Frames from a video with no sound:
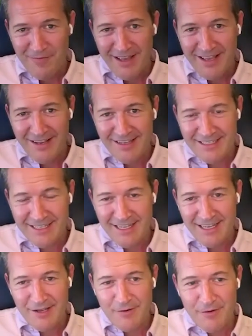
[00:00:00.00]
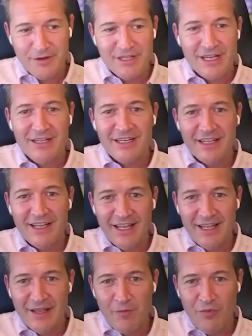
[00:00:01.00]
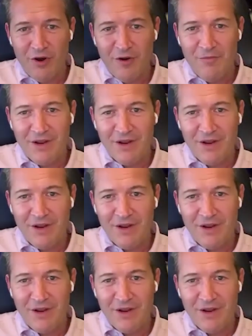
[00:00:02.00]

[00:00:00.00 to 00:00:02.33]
because you tell it in the book,